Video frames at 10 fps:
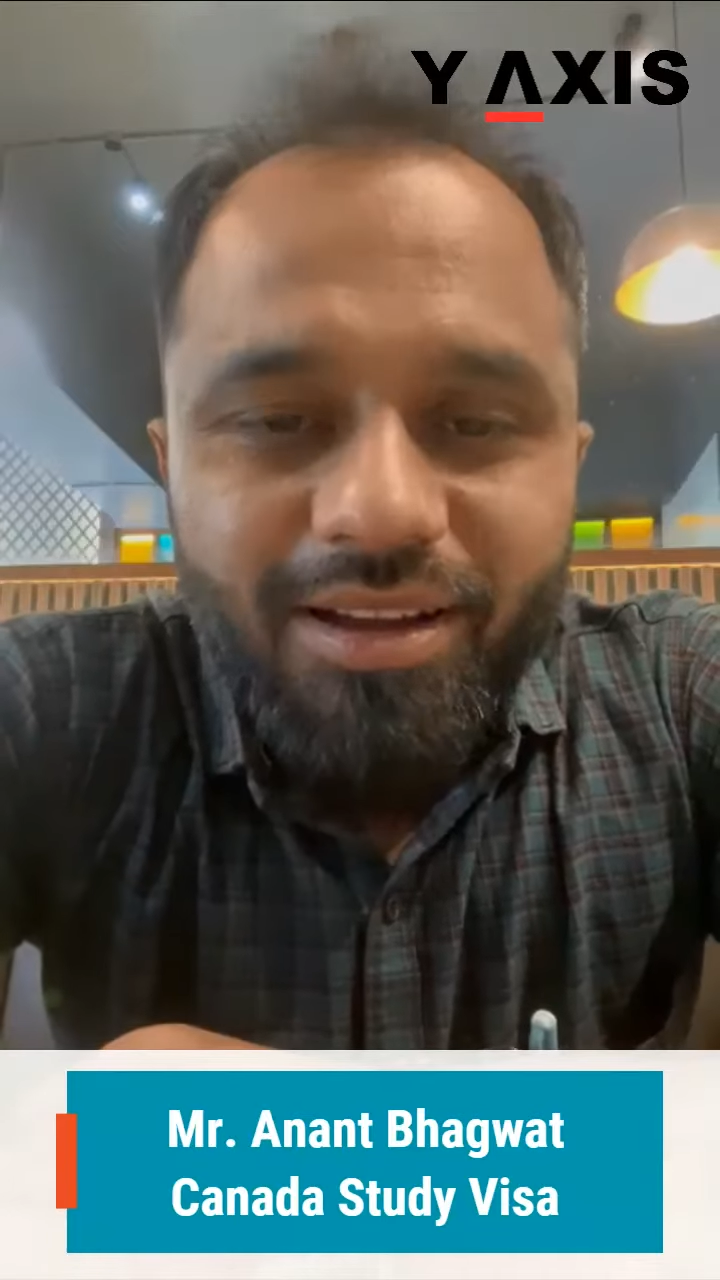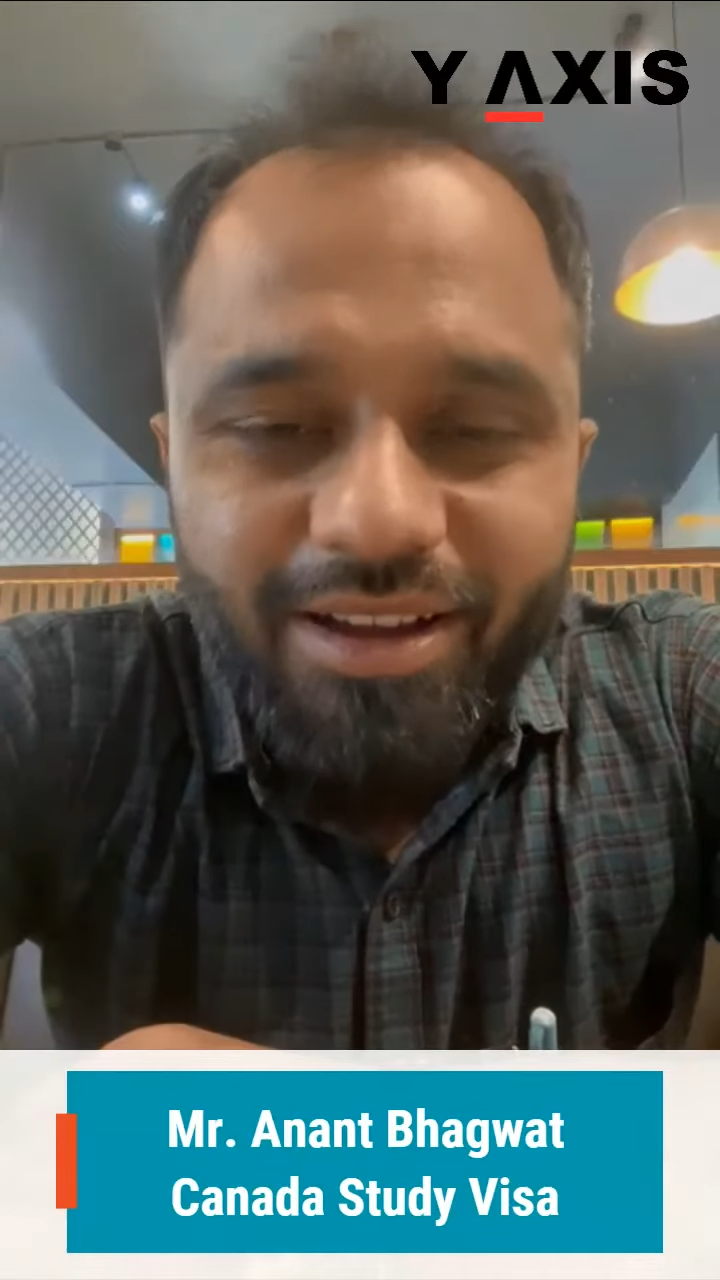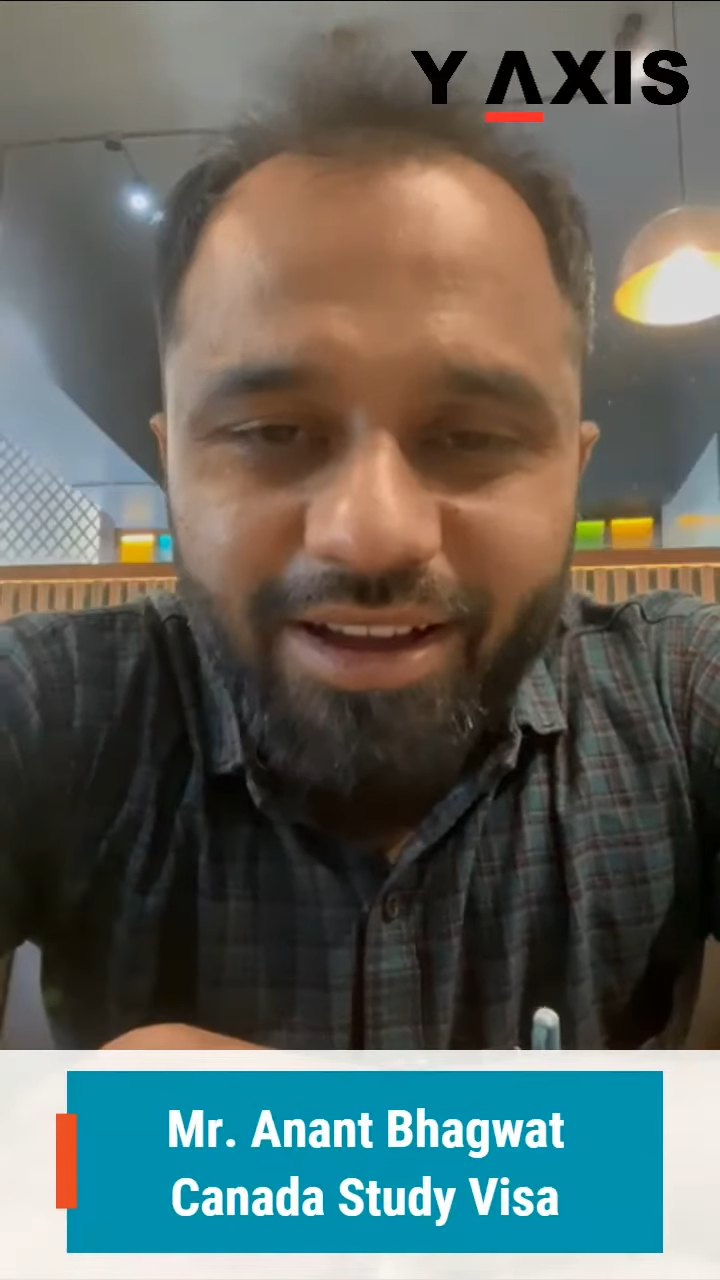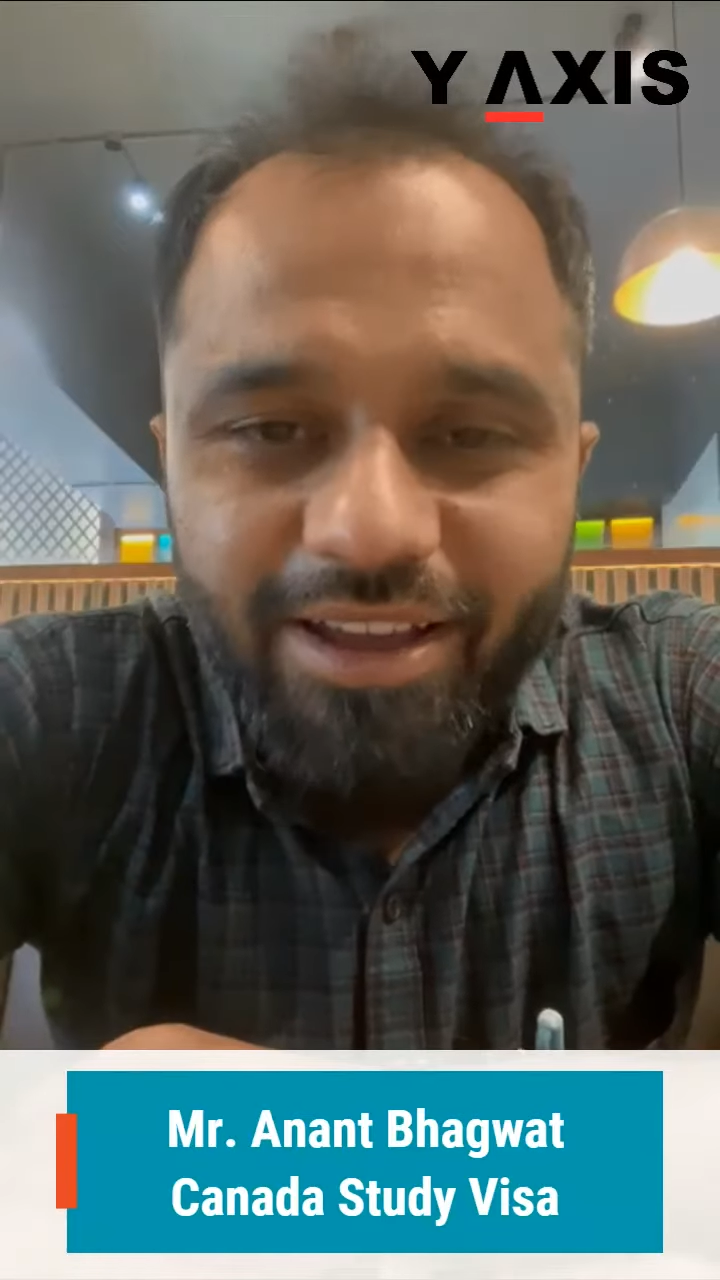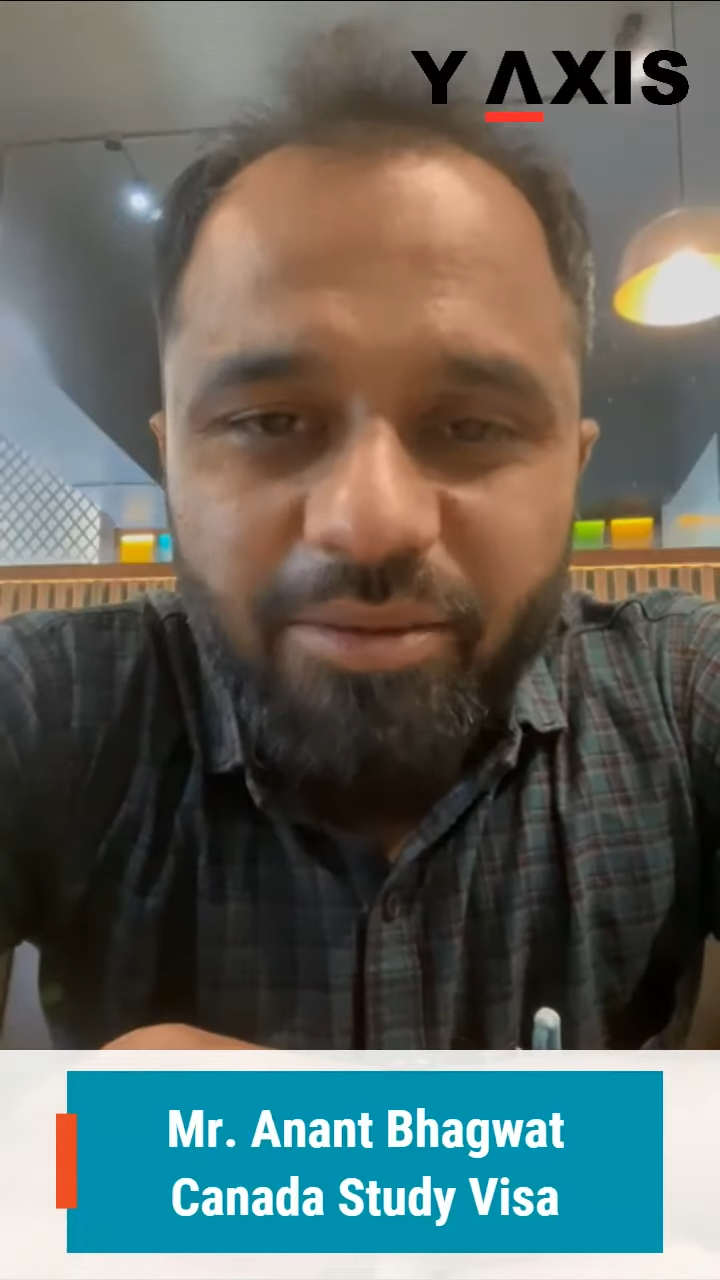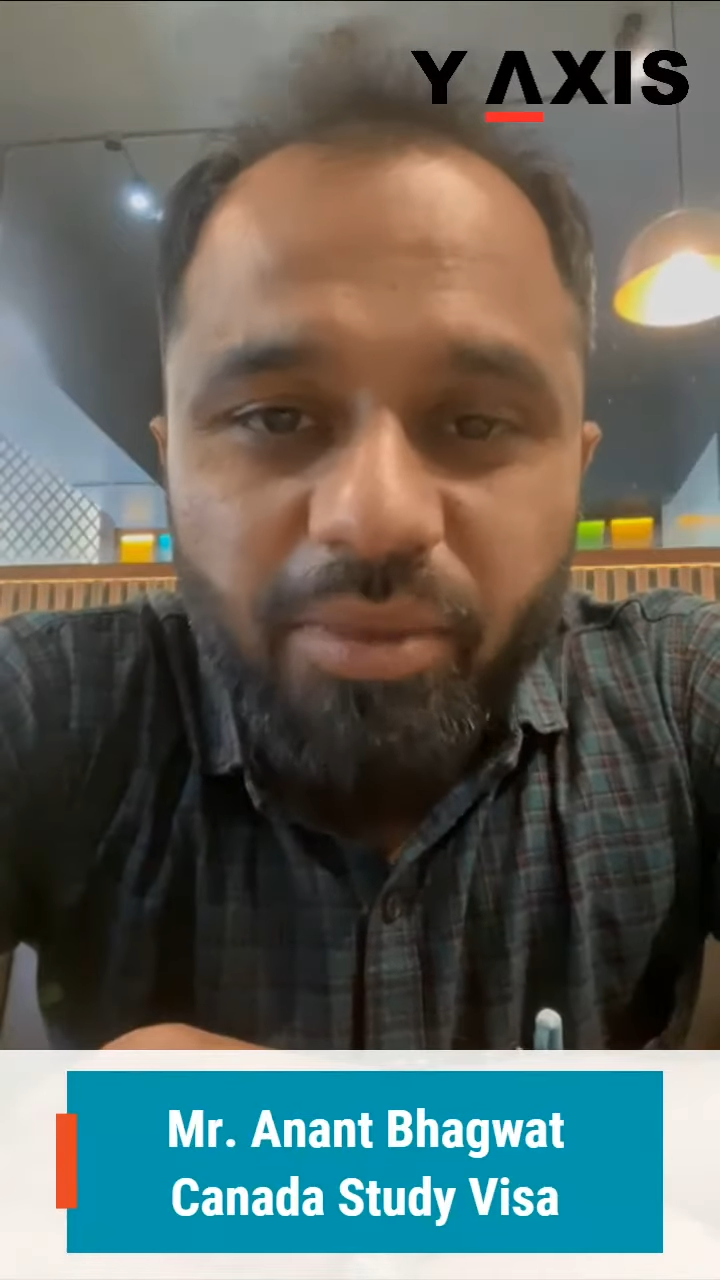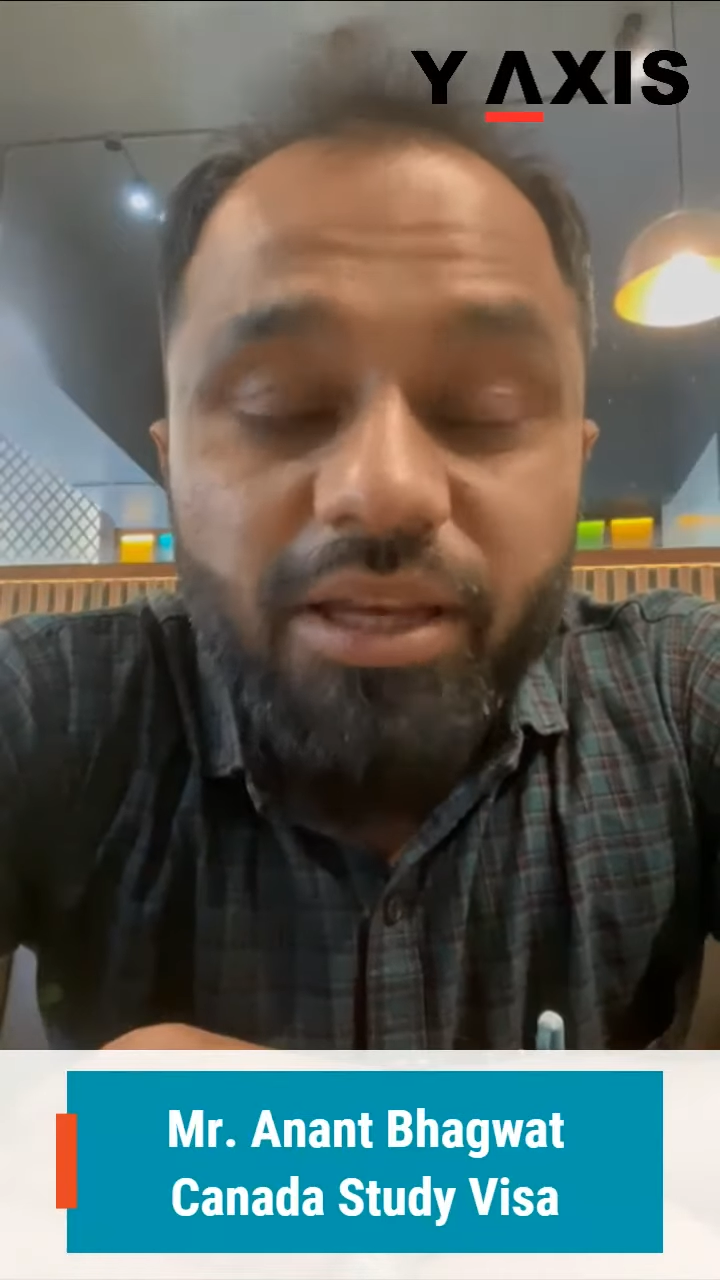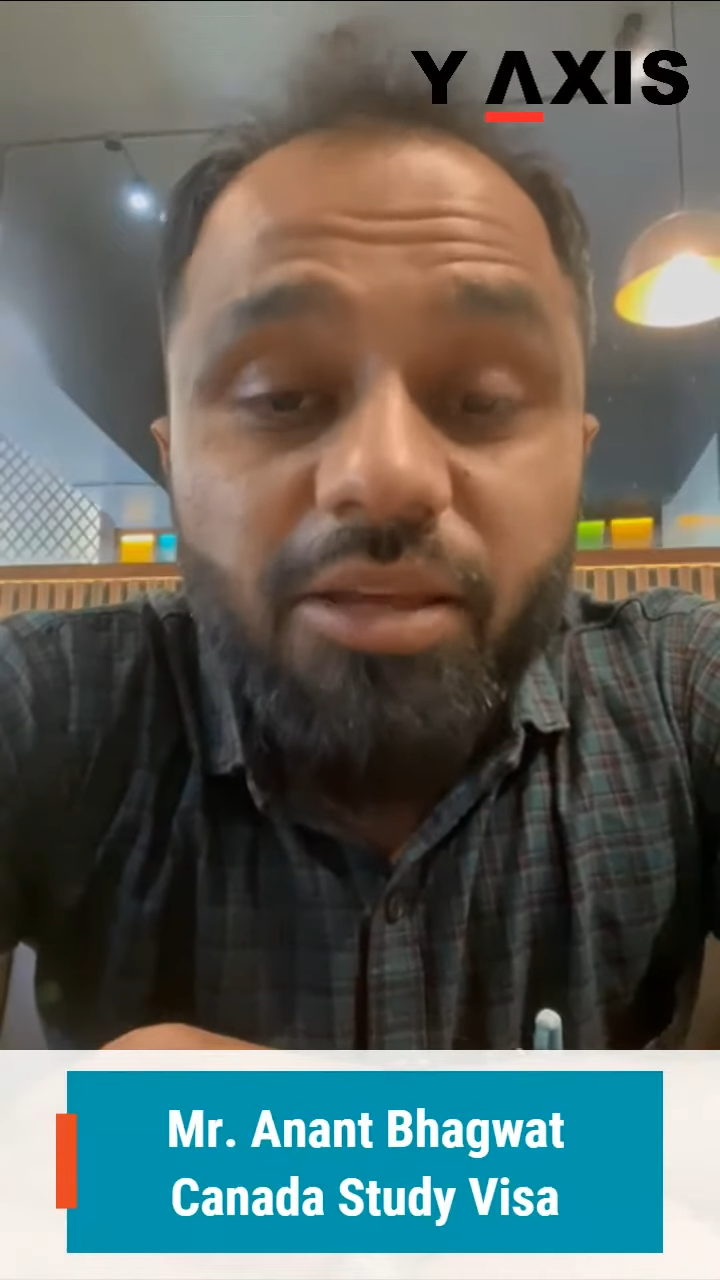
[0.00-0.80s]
Hi, my